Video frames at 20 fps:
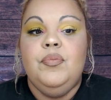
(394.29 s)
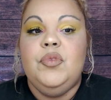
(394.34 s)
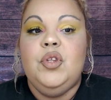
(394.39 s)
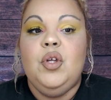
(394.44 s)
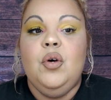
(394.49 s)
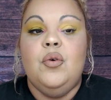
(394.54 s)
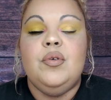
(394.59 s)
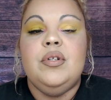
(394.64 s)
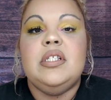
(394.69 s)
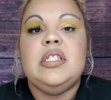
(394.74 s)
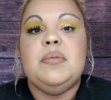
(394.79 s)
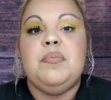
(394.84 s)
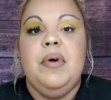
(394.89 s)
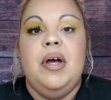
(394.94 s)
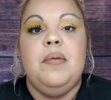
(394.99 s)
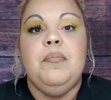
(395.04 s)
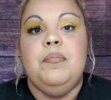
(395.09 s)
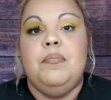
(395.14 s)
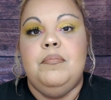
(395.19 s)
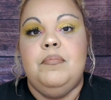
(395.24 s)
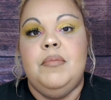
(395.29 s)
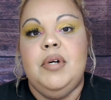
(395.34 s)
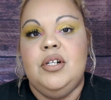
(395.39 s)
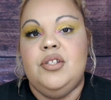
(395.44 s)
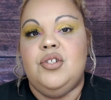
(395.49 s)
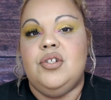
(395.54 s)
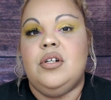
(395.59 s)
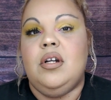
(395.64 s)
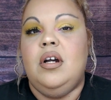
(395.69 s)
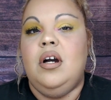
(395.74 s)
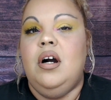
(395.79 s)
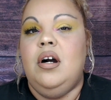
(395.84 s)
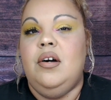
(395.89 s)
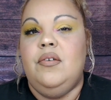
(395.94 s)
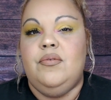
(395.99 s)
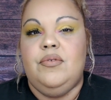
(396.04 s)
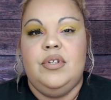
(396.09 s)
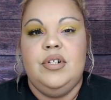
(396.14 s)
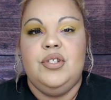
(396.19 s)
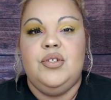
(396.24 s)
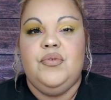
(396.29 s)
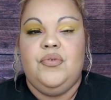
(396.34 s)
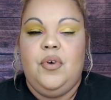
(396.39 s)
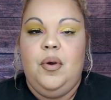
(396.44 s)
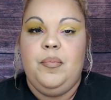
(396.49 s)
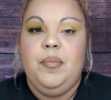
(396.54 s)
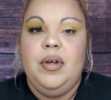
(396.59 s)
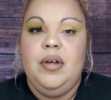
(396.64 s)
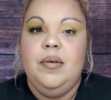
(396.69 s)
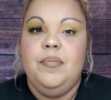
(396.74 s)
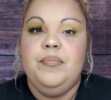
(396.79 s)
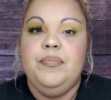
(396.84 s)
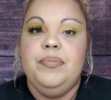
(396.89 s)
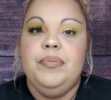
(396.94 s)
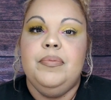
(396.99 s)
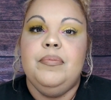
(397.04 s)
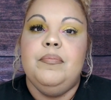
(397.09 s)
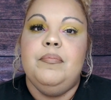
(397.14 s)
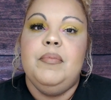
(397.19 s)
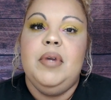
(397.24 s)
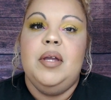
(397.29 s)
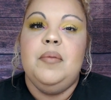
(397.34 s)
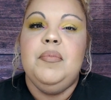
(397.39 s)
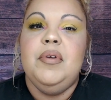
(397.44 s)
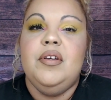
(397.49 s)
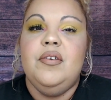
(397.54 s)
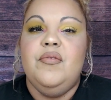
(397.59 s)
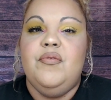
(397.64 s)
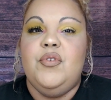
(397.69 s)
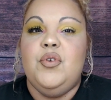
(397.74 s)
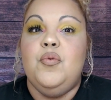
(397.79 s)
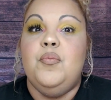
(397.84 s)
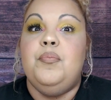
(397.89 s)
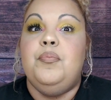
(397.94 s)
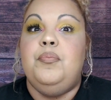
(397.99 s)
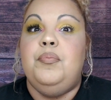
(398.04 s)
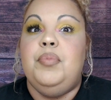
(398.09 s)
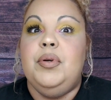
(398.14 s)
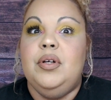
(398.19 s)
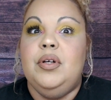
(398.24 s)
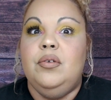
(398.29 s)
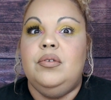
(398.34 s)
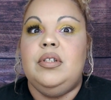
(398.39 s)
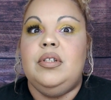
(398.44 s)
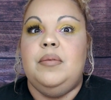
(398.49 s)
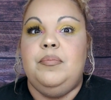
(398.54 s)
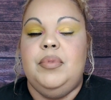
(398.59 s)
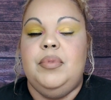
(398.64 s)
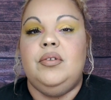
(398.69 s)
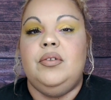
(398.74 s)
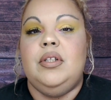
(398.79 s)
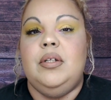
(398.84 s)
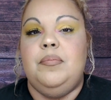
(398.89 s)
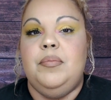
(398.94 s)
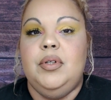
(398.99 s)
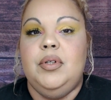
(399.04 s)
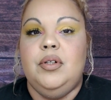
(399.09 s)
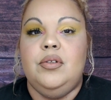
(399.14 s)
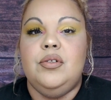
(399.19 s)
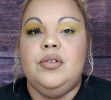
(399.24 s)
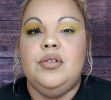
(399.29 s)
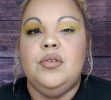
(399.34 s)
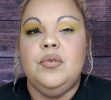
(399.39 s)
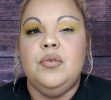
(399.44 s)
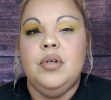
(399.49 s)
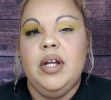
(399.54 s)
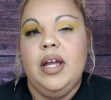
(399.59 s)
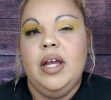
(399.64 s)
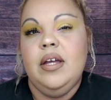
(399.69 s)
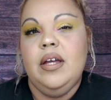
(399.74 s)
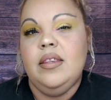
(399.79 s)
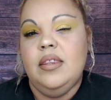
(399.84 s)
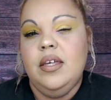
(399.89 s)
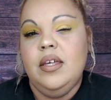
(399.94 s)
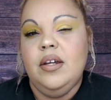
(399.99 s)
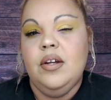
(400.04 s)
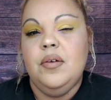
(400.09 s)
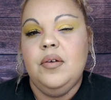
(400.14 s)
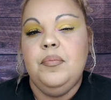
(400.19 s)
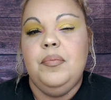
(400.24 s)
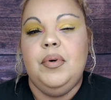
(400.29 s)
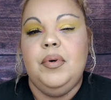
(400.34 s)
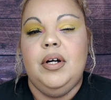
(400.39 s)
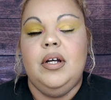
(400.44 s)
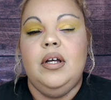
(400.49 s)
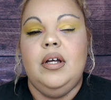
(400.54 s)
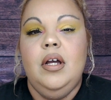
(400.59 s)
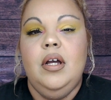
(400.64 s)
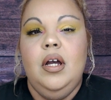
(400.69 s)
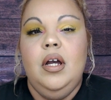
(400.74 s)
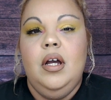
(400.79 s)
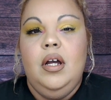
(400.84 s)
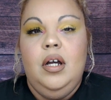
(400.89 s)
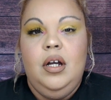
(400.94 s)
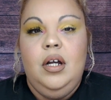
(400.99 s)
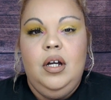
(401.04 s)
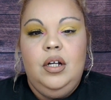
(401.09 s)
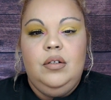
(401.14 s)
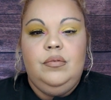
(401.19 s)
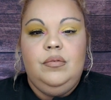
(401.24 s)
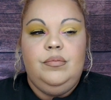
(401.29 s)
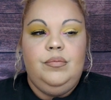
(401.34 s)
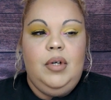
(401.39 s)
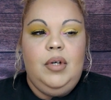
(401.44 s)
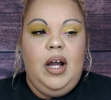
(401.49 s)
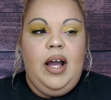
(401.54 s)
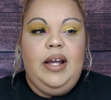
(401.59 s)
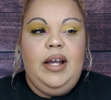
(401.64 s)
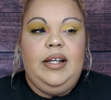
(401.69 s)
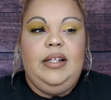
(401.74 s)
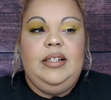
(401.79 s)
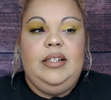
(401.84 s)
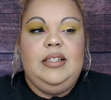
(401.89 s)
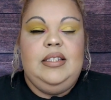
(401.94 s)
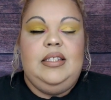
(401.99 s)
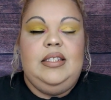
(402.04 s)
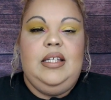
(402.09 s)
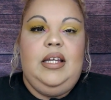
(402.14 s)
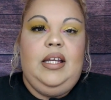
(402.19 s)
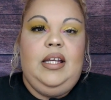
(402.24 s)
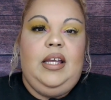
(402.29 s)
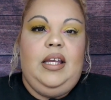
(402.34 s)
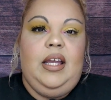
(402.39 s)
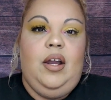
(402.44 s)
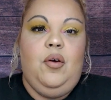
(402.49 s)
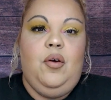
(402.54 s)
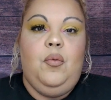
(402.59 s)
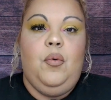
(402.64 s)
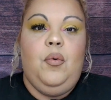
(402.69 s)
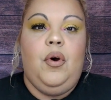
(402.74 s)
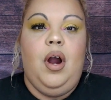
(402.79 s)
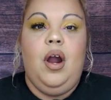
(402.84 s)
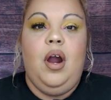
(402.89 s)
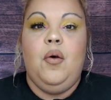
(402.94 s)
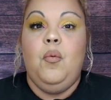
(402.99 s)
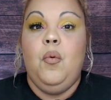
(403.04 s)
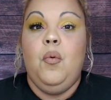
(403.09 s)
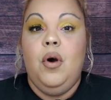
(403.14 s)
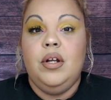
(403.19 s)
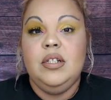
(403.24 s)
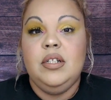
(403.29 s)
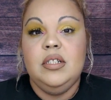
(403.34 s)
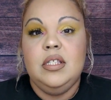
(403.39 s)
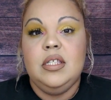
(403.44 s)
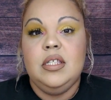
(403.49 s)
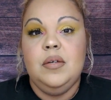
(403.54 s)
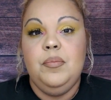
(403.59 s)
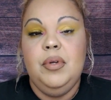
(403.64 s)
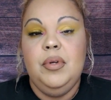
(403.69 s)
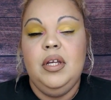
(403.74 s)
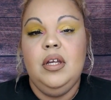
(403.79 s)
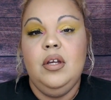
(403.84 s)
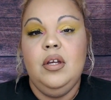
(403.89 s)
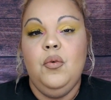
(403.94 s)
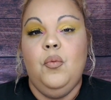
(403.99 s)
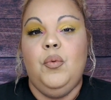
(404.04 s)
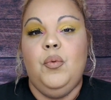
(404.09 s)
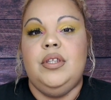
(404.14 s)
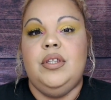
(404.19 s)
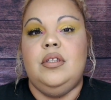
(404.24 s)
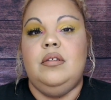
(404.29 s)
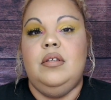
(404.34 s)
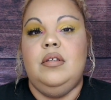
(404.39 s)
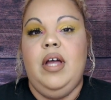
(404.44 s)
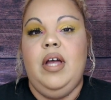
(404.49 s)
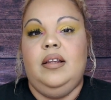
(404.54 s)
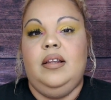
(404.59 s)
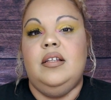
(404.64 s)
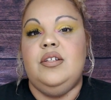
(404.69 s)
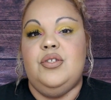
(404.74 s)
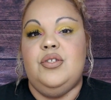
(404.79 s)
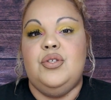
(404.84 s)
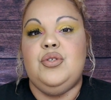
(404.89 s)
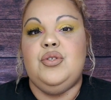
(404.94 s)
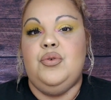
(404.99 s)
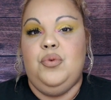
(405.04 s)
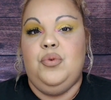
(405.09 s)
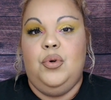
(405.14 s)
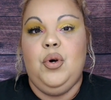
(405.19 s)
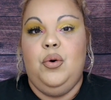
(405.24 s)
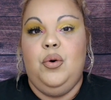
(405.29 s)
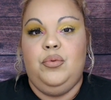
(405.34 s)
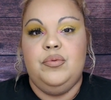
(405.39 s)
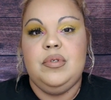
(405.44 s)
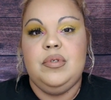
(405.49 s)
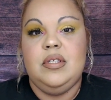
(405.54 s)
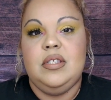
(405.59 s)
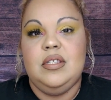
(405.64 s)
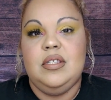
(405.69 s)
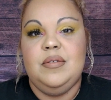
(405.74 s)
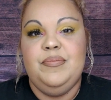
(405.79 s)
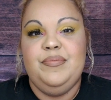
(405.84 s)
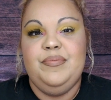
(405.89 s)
don't expect much coverage from it. Maybe if you build and build and build, you'll get there, but I didn't get where I wanted to be with at least 2 coats.